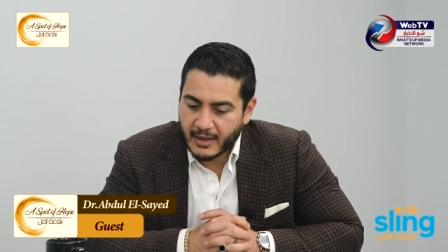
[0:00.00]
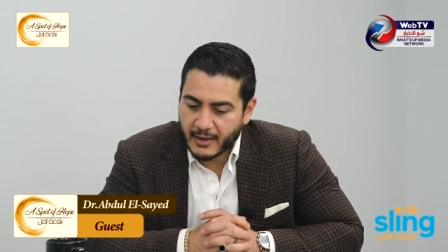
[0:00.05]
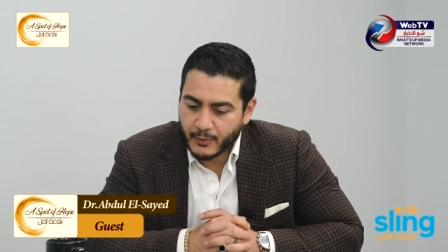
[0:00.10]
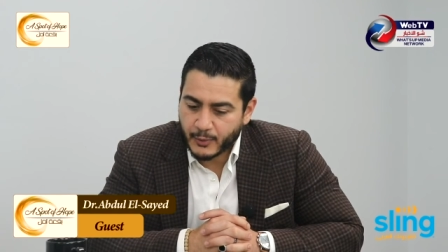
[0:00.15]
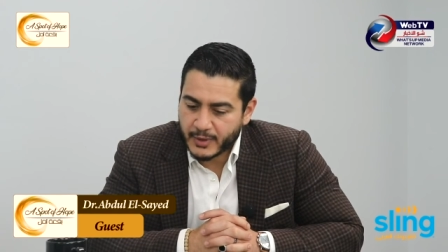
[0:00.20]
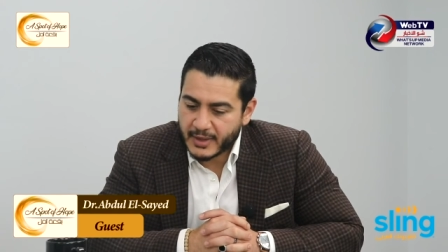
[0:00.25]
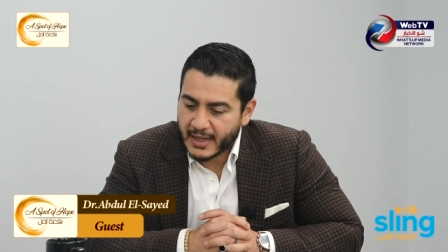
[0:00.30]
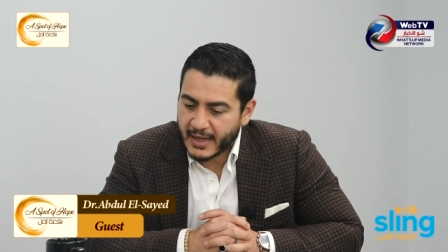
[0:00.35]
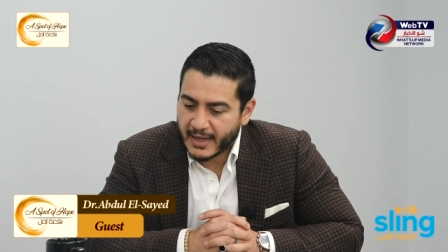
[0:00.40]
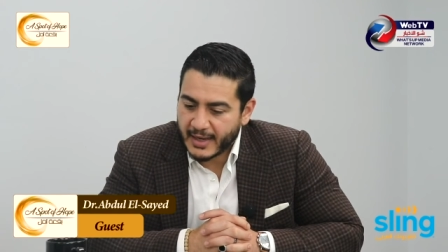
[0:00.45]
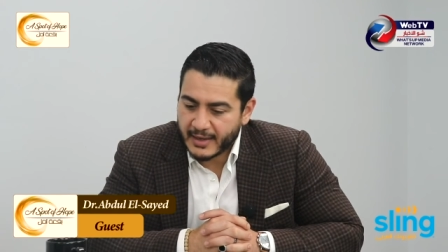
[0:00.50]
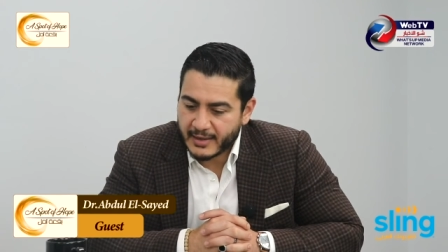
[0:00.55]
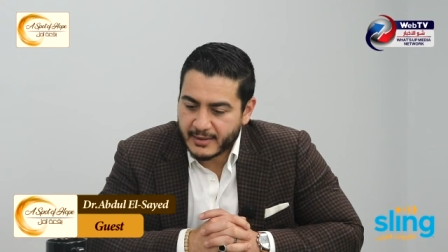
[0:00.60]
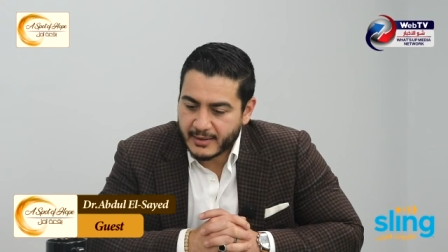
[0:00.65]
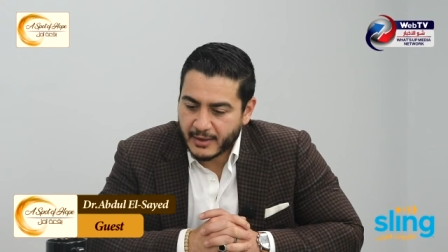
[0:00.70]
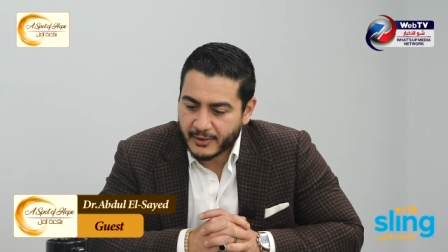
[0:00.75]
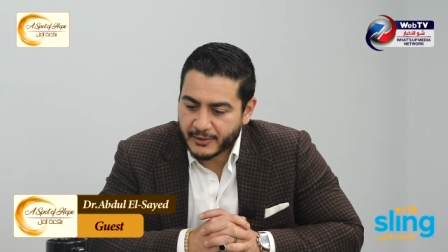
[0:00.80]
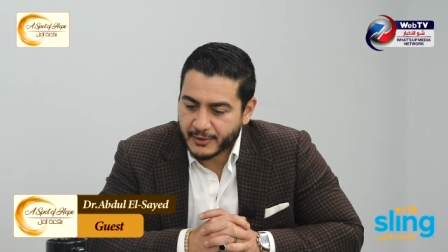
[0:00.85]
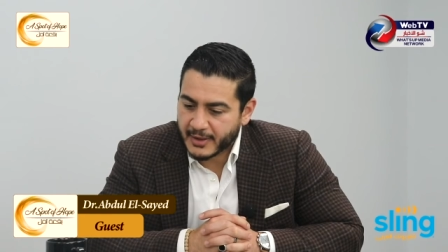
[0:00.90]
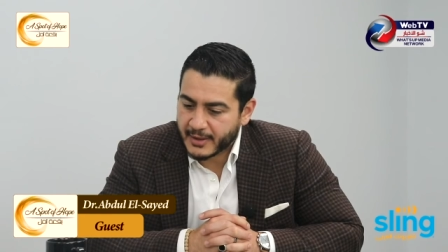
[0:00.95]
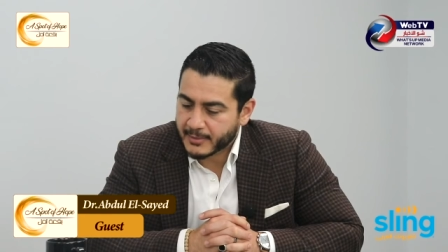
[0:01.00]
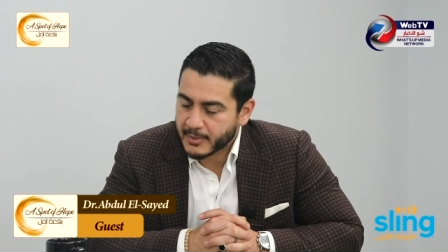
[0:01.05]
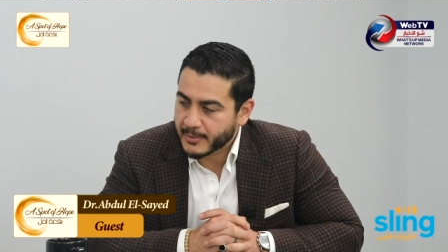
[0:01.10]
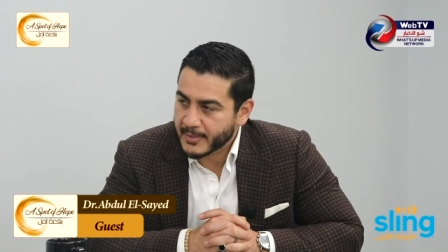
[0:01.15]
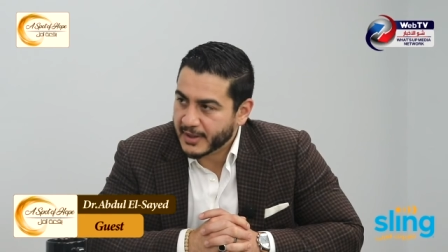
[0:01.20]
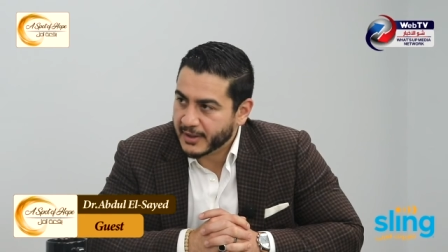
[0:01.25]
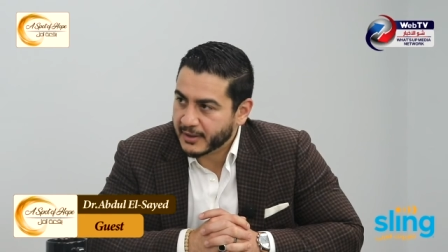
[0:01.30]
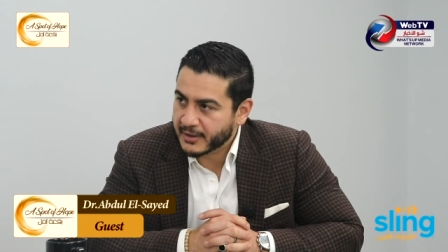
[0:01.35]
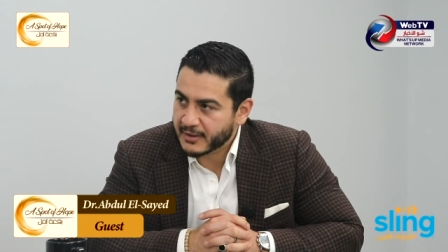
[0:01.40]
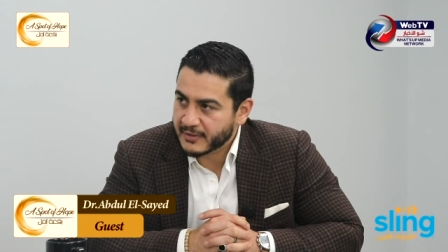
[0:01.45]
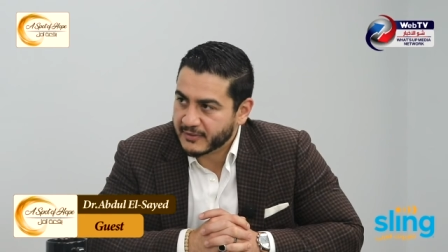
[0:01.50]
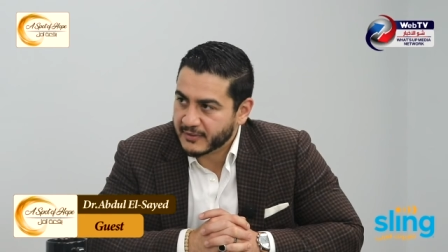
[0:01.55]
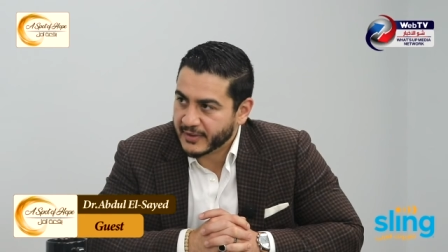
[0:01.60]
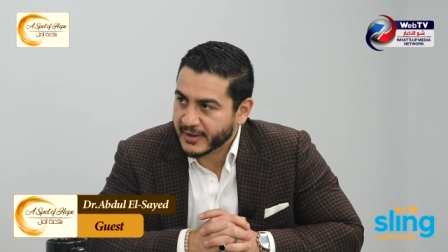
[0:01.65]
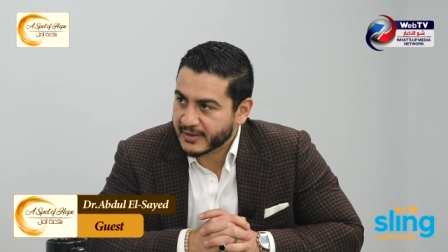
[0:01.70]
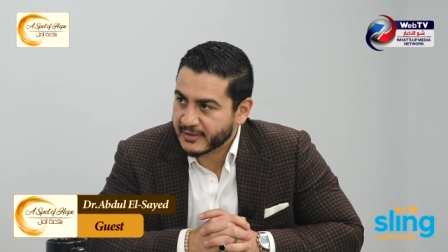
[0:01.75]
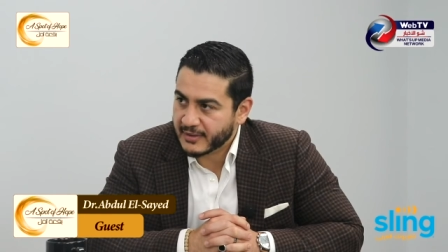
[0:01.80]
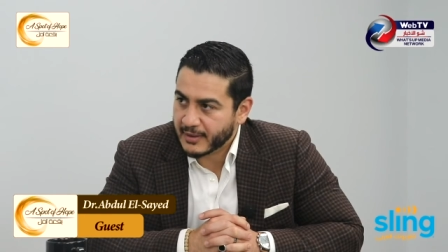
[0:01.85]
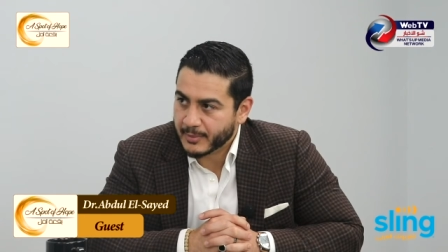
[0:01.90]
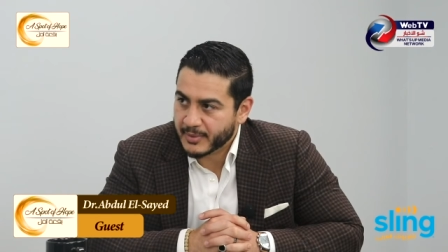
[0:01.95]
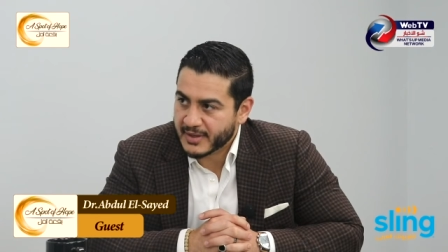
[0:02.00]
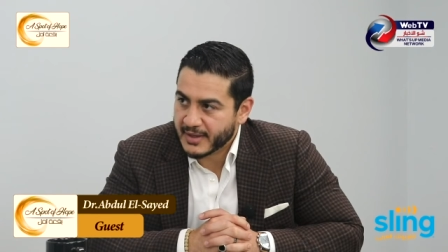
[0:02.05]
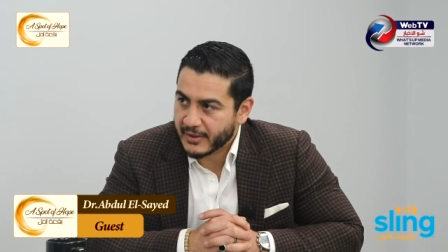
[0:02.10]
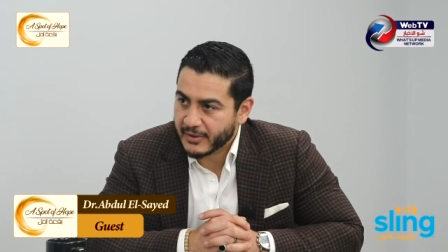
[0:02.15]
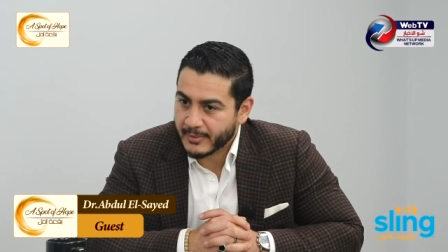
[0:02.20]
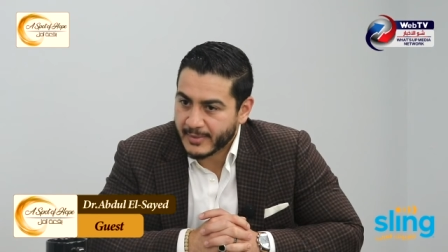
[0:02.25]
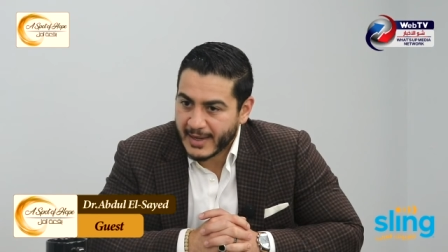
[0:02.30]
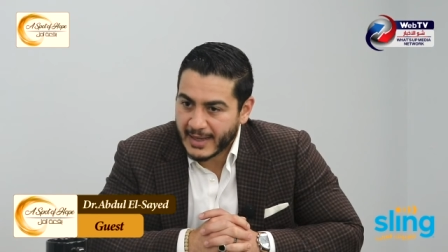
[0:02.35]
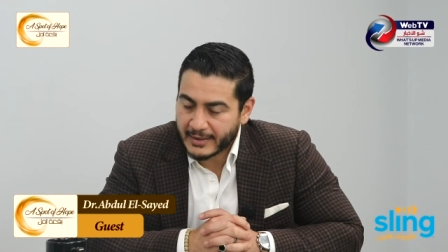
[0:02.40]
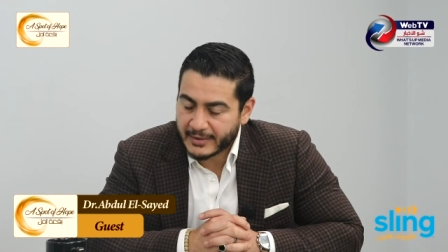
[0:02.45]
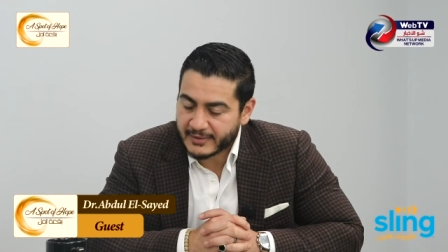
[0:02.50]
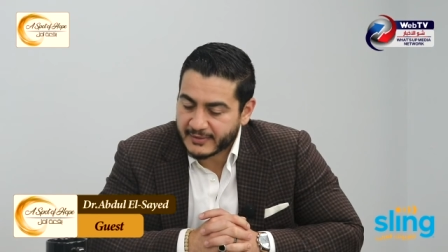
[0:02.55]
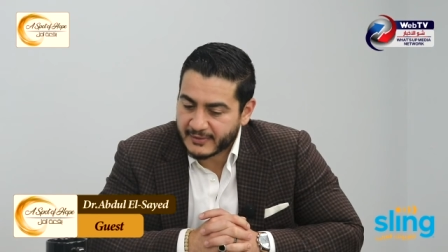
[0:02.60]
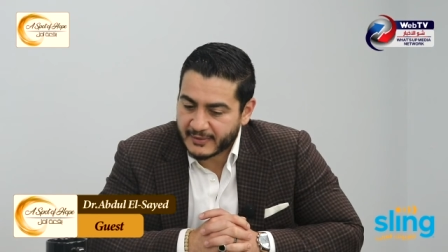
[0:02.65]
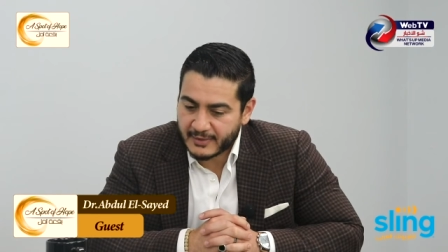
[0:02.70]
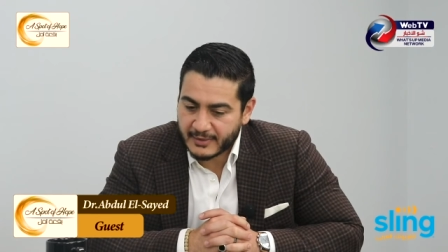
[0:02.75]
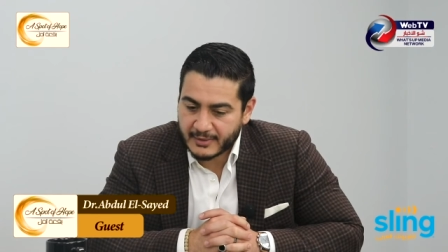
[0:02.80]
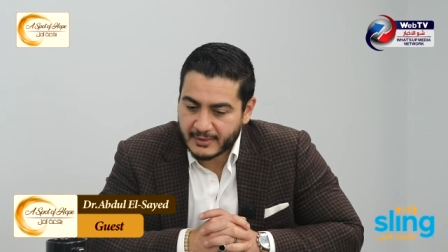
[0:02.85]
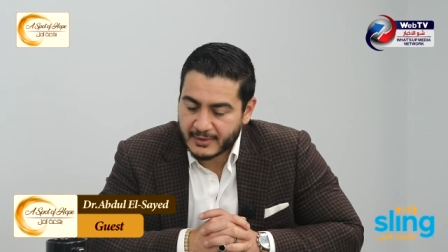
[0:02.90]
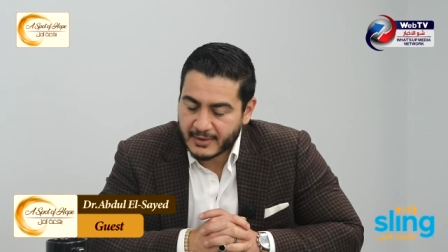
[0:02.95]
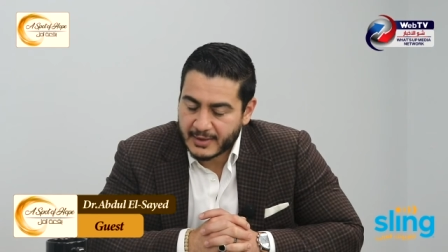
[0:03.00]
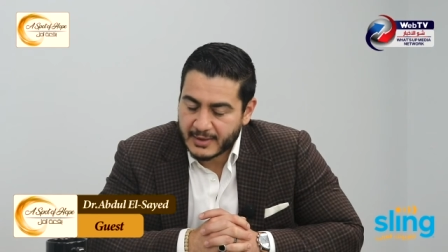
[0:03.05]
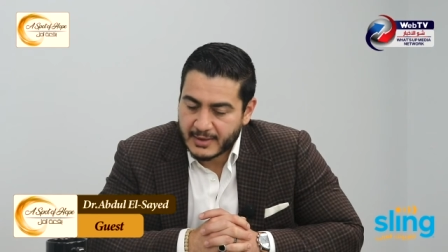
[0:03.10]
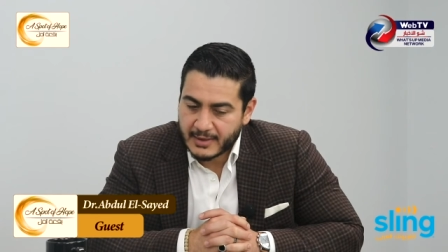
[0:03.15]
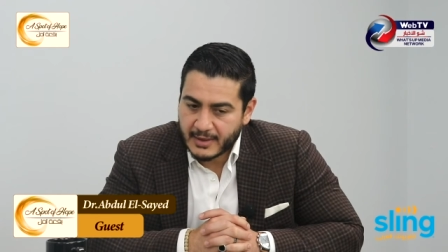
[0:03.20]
We had other Arab Americans elected up and down the ballot, and